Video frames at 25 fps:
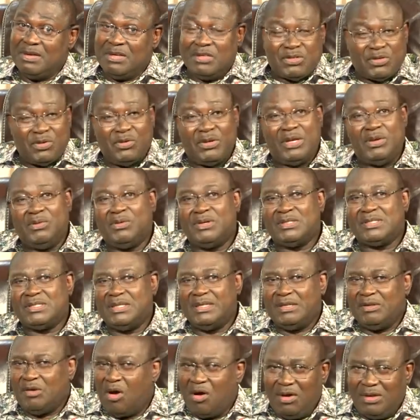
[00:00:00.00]
So he was
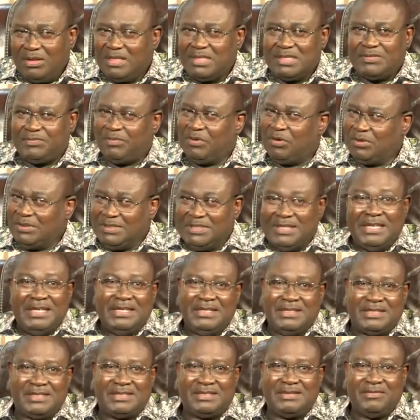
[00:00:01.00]
in all these four
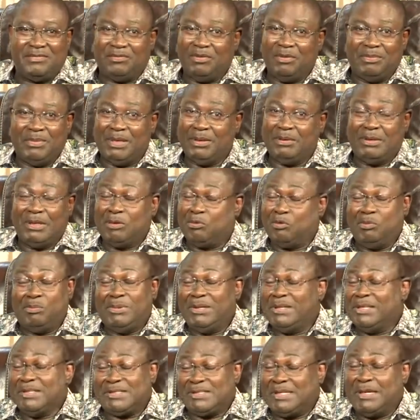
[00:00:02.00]
D's for me. They could
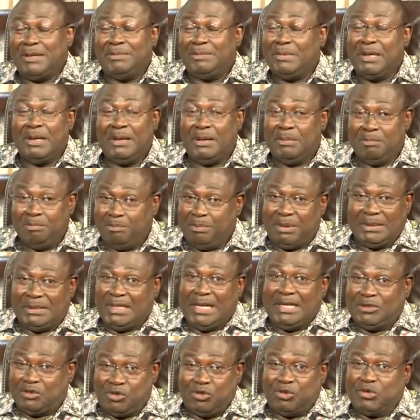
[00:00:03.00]
be the same, but
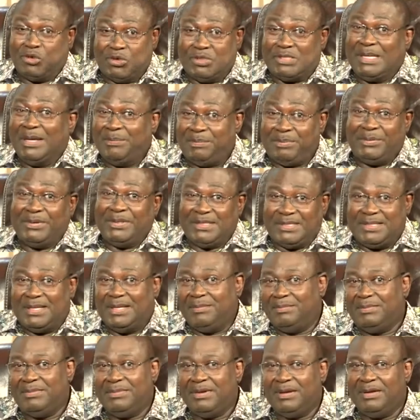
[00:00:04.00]
I choose to separate
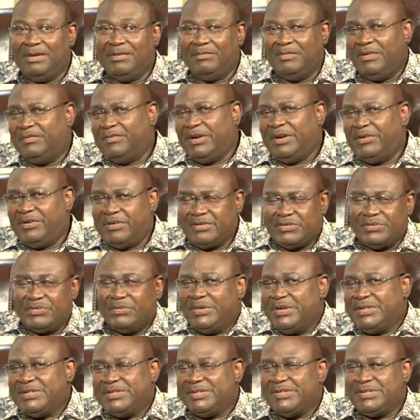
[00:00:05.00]
them for various
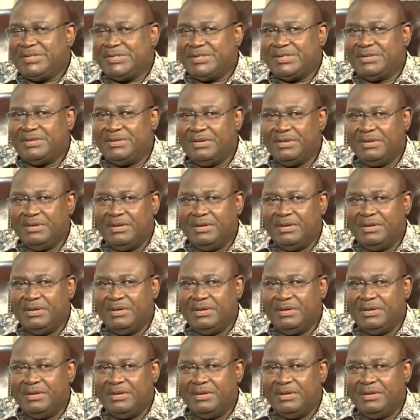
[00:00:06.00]
reasons.